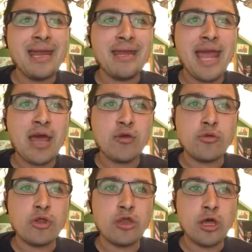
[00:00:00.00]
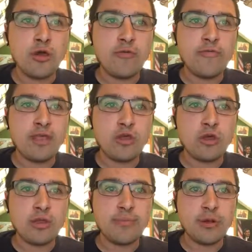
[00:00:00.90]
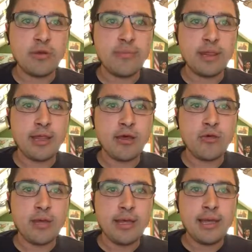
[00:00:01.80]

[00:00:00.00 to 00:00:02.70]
Dow Joe features broke below